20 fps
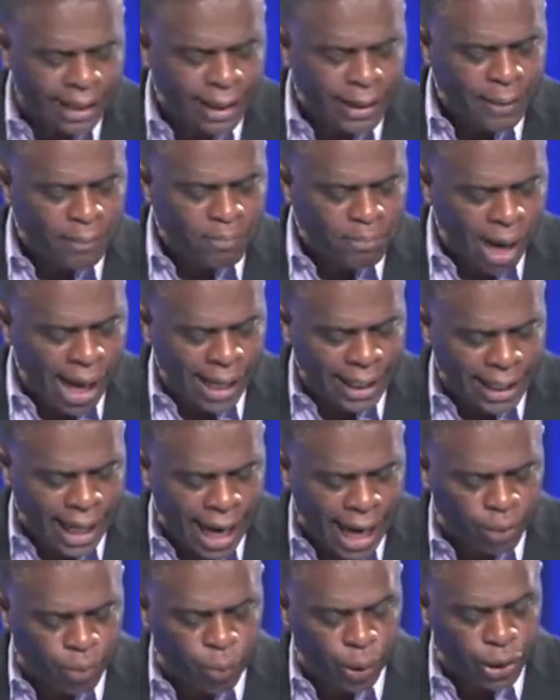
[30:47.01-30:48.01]
my
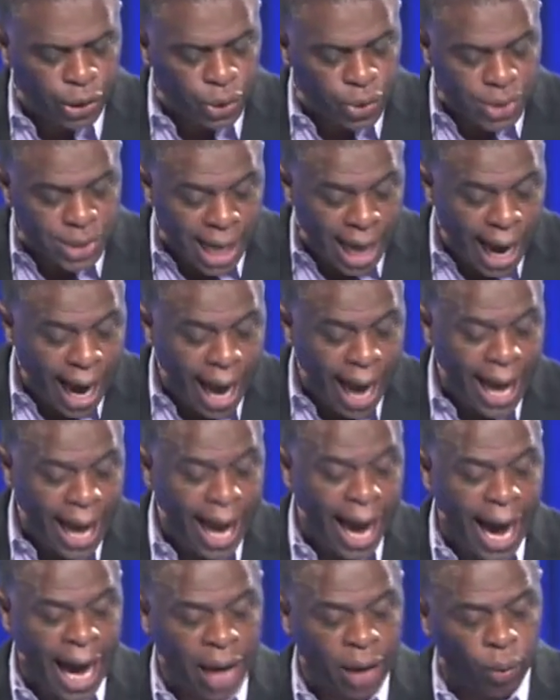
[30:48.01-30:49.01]
God, where you die,
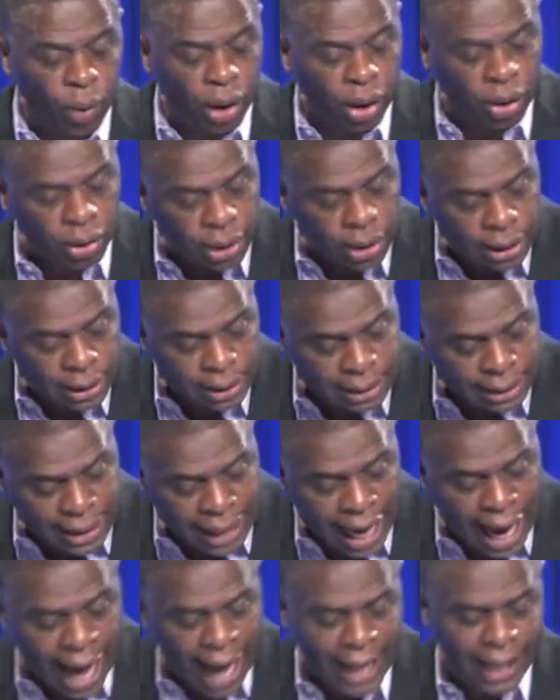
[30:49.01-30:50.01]
I will
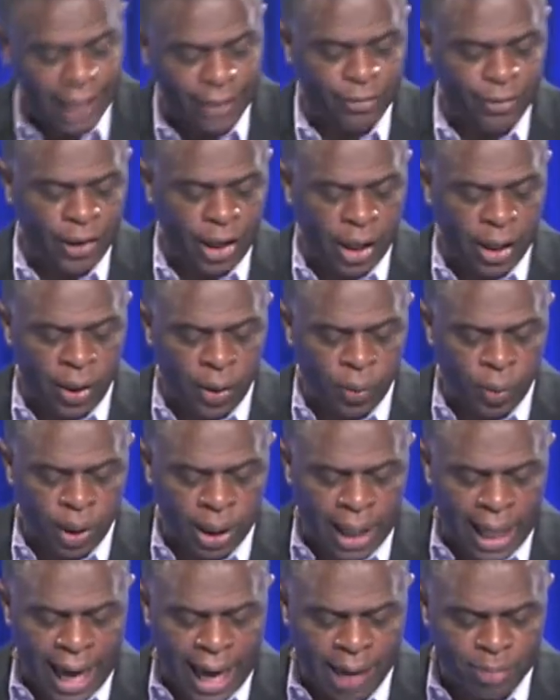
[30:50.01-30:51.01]
die, and there will
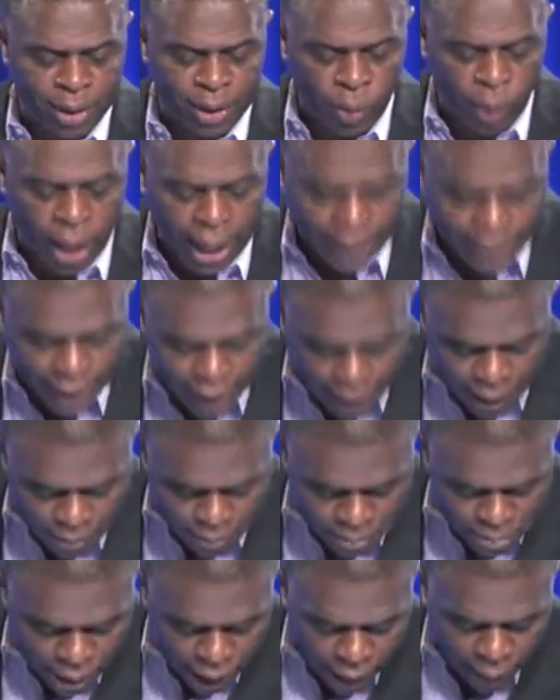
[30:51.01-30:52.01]
I be what?
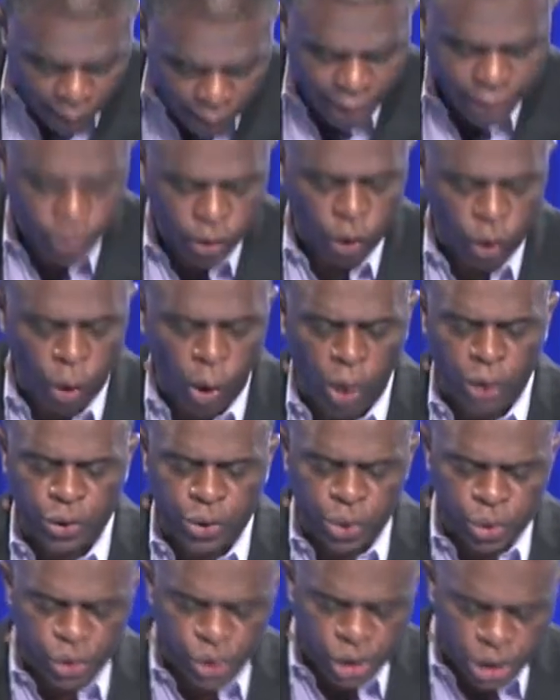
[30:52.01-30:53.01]
Buried. The Lord
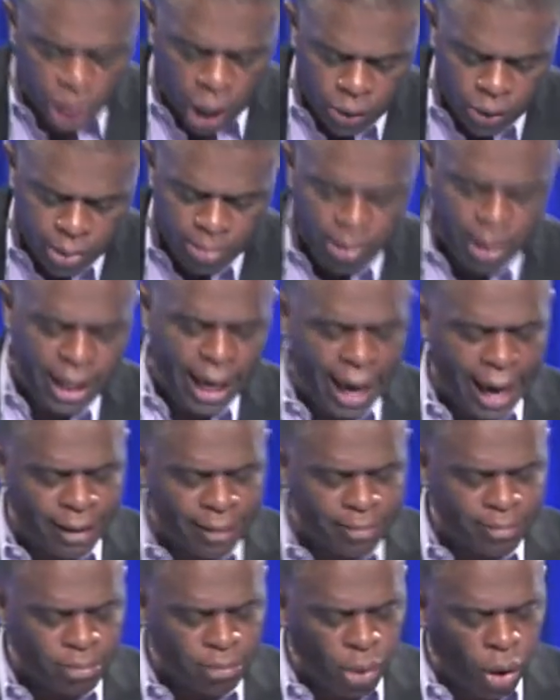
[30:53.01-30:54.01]
do so to me
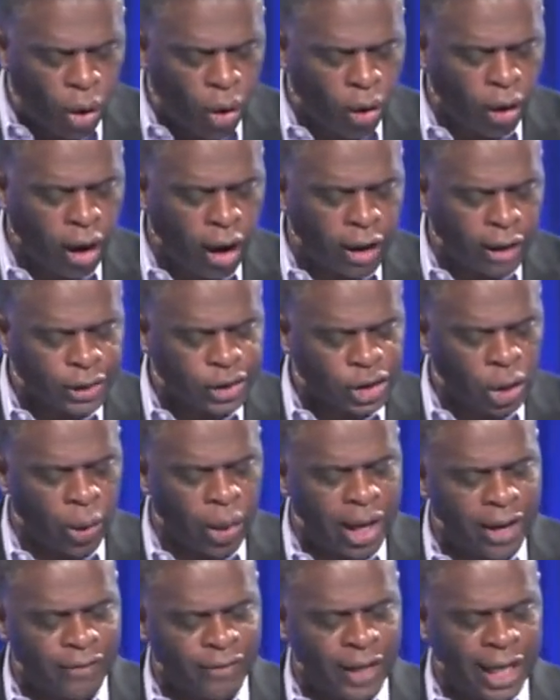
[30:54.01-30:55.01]
and more also,
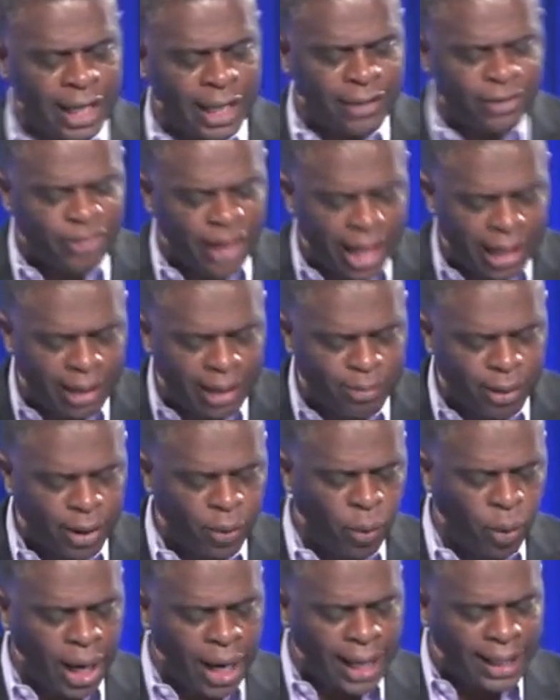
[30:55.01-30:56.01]
if anything but
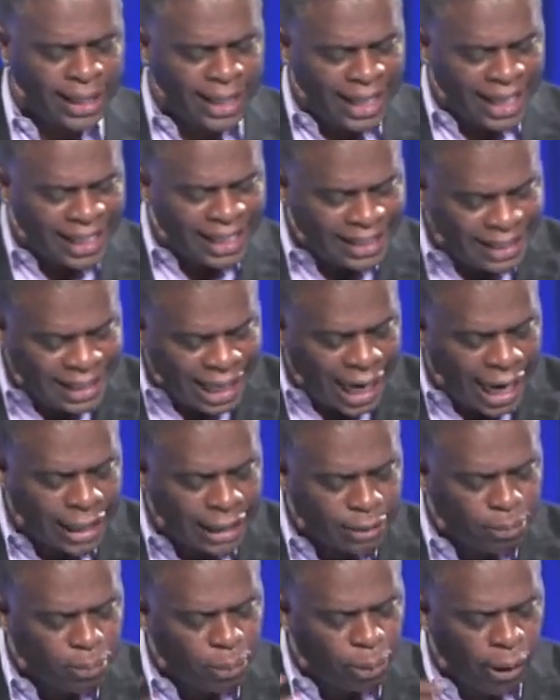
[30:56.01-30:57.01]
what?
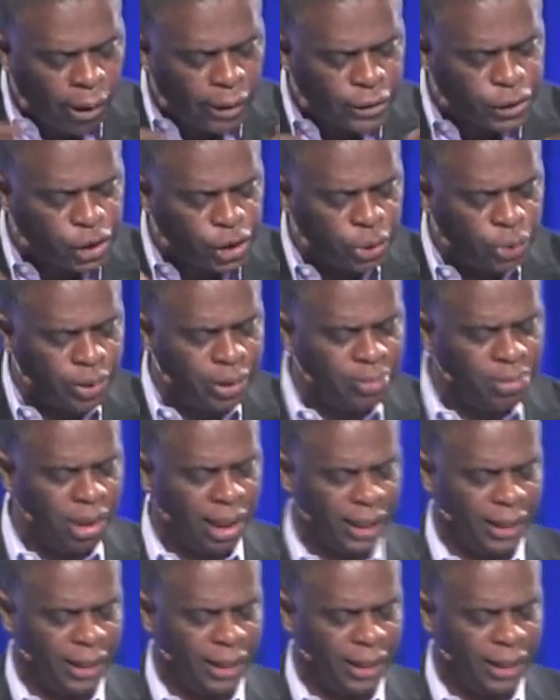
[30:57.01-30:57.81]
Death parts you and me.